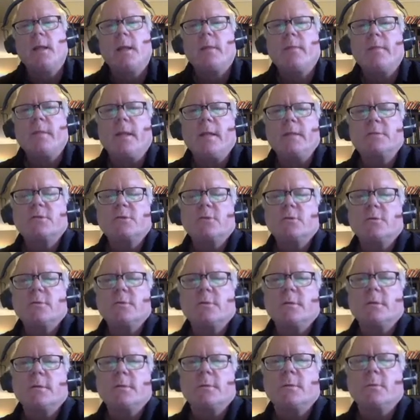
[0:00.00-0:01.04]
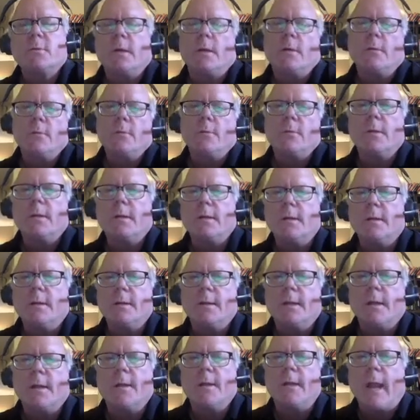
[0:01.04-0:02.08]
the answer, well,
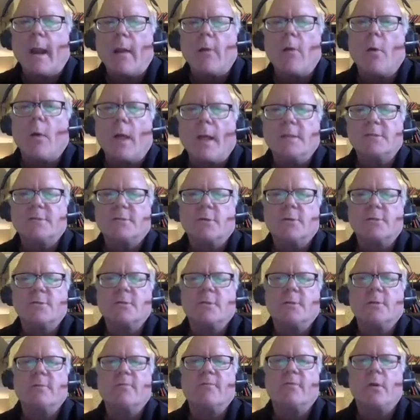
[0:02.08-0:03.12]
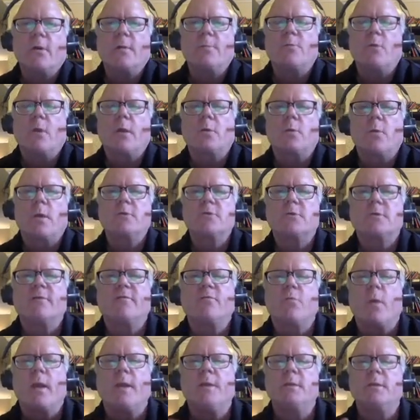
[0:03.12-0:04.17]
a narrow answer to the very broad question
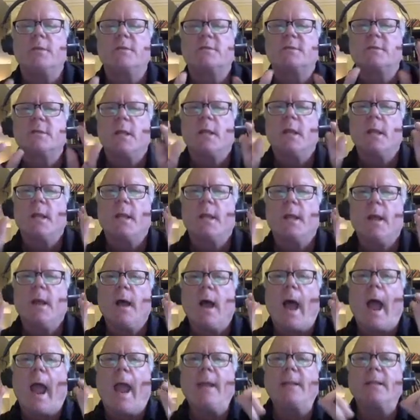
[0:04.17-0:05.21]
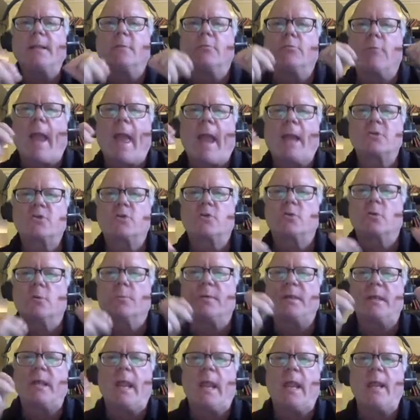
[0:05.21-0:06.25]
of when does highly rational
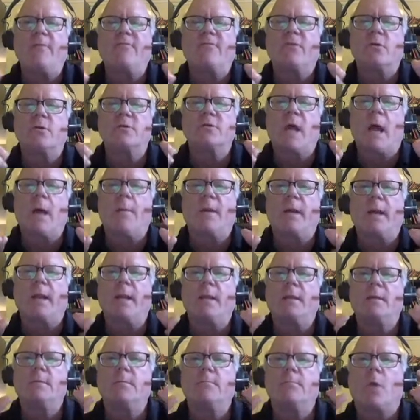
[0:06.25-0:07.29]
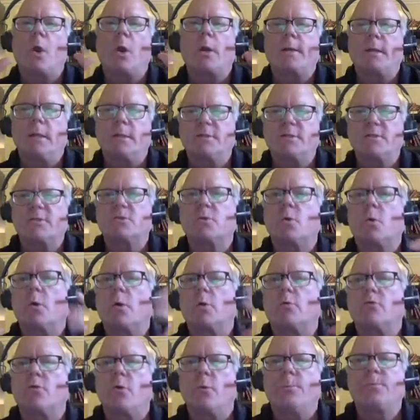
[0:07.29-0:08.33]
behavior dominate markets
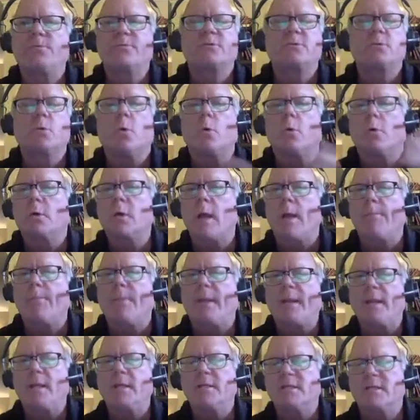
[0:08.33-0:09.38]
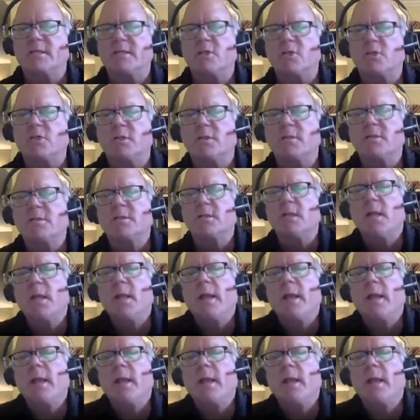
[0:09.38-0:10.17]
or groups or company decisions.